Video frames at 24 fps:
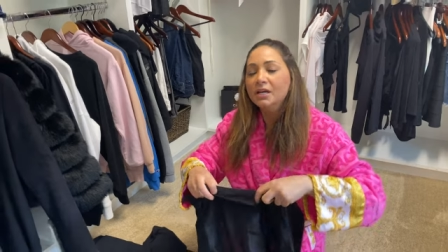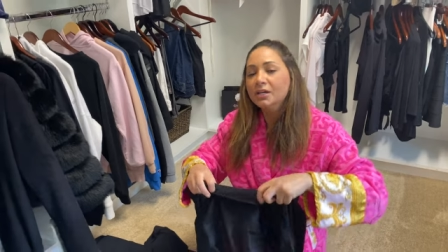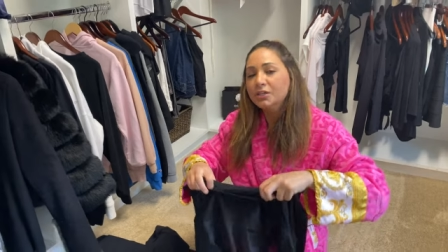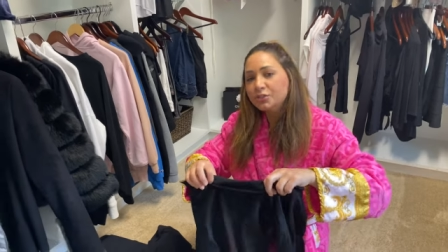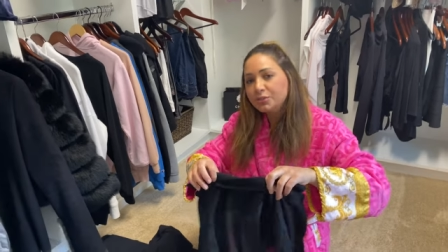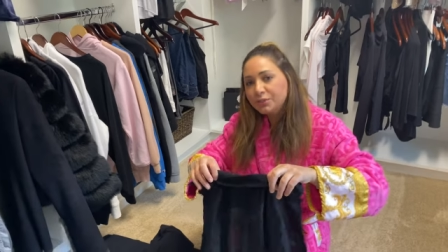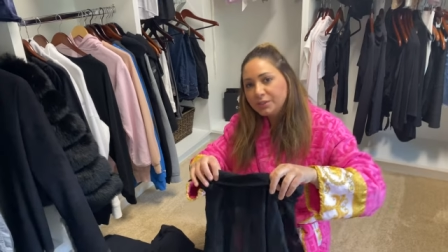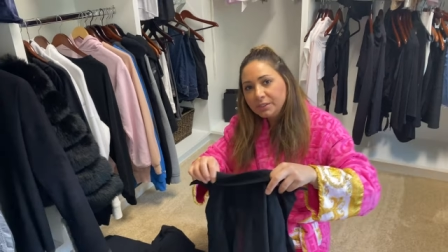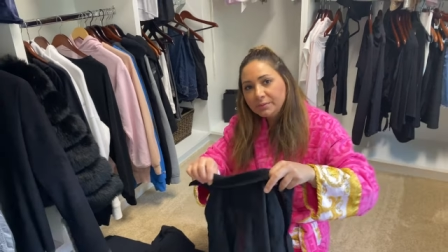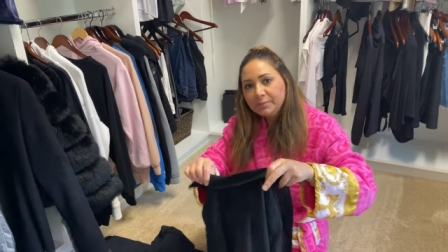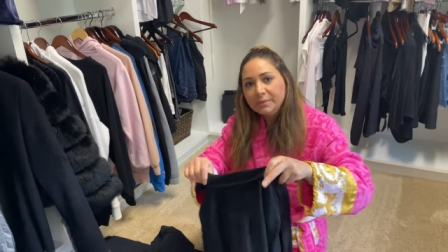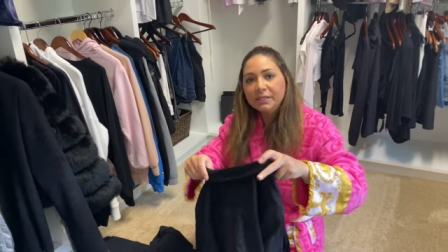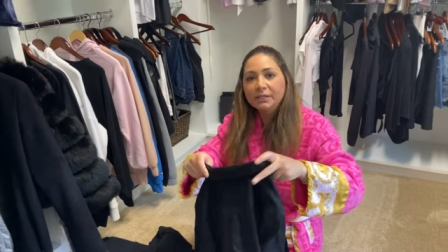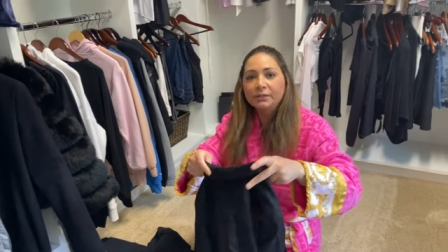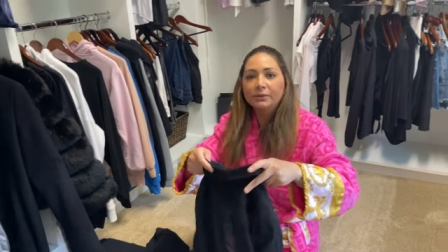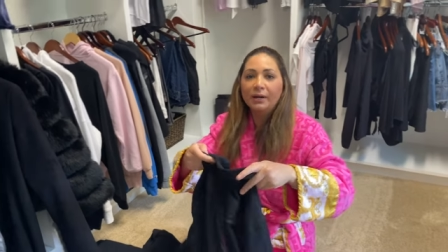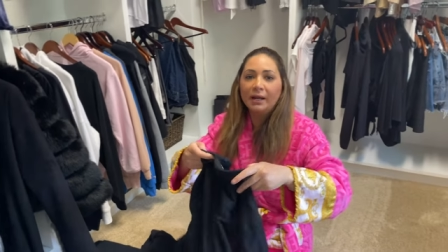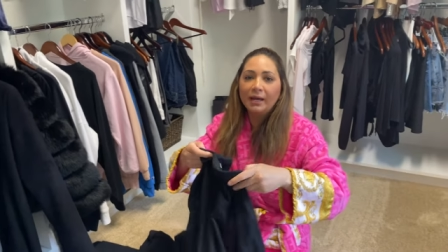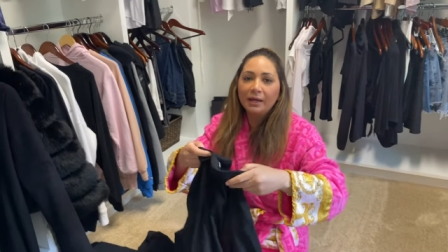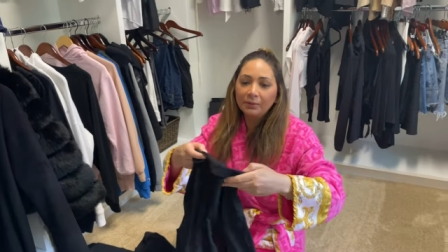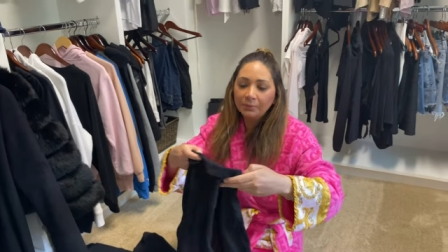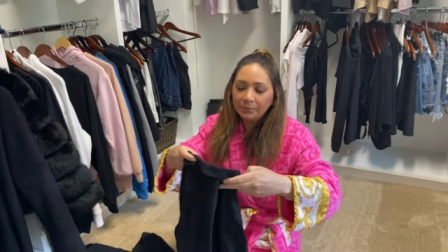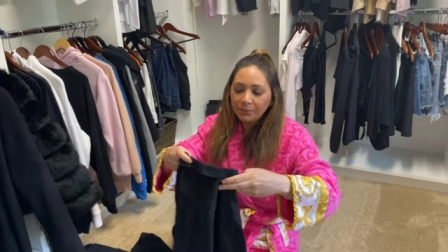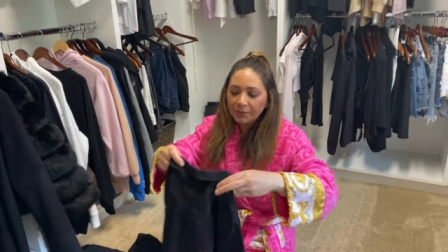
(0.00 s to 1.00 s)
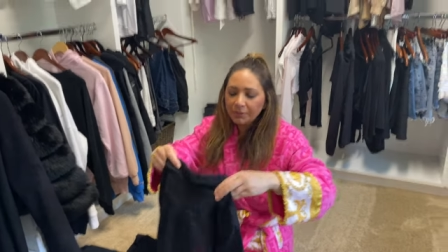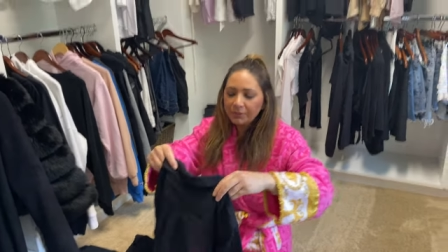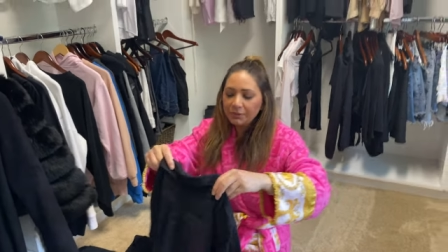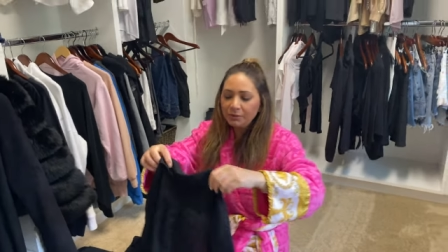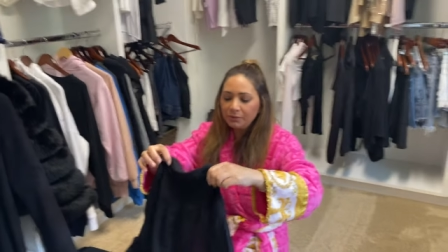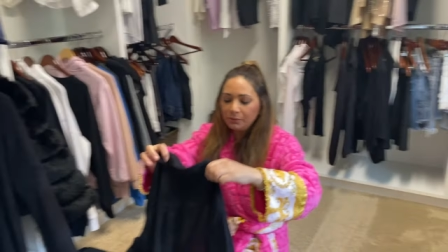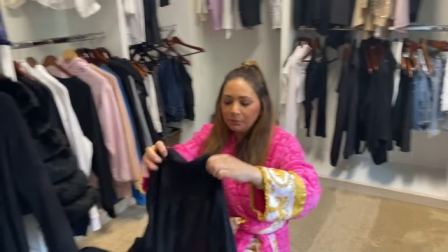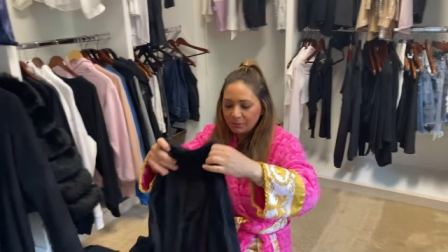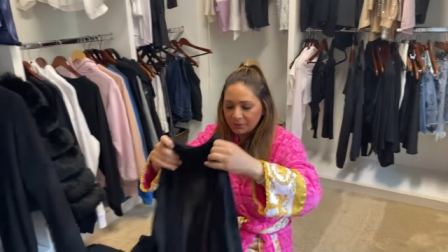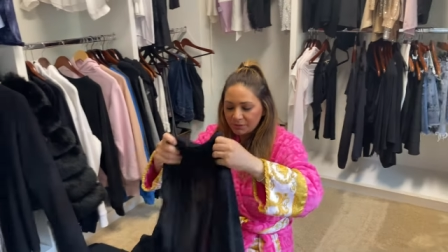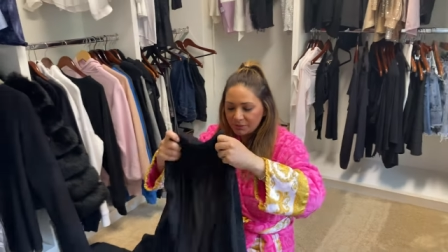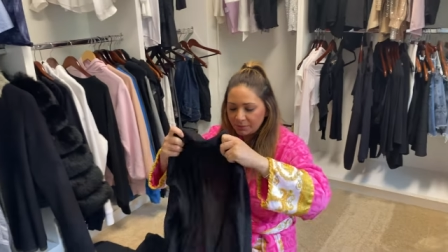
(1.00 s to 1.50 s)
treatment or how are
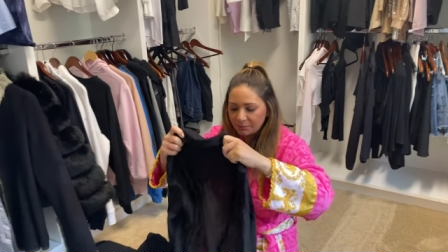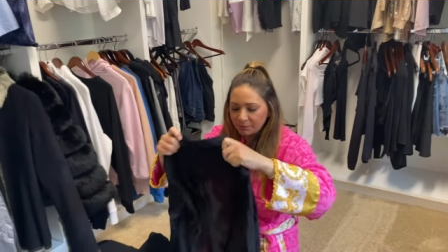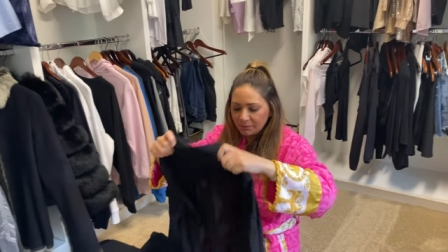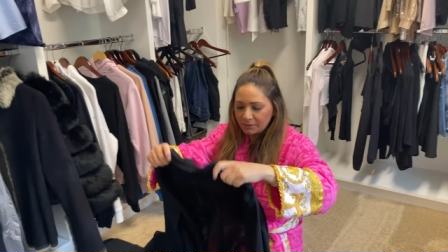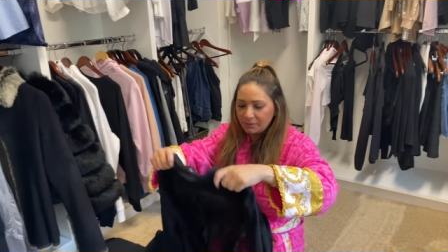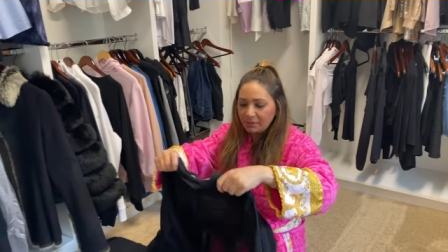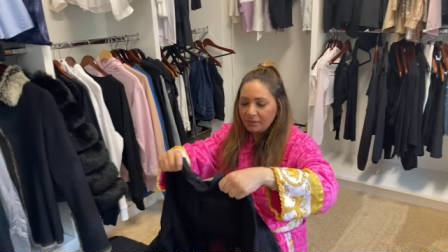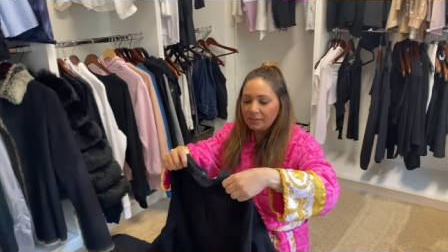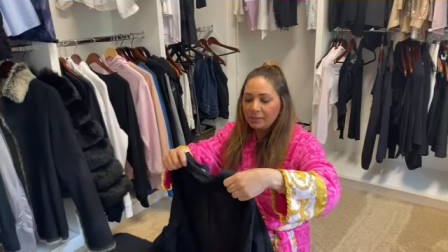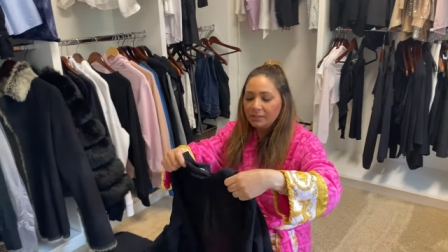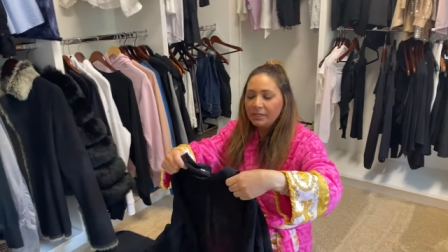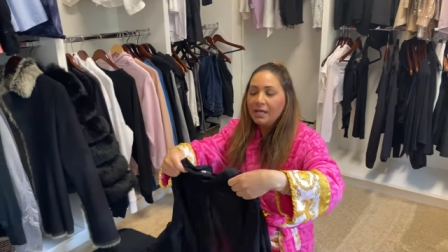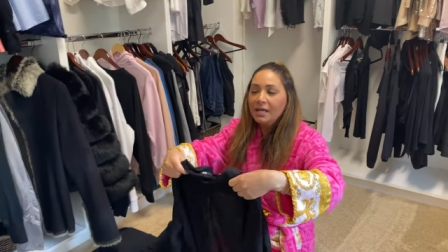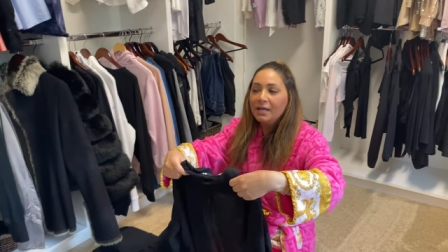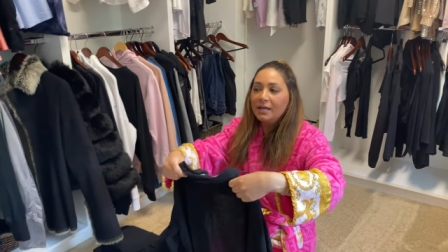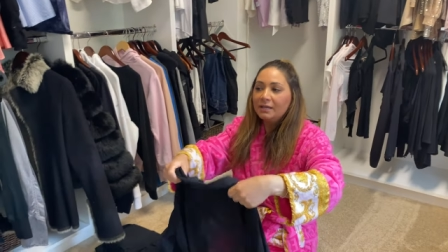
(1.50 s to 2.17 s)
you, what's going on,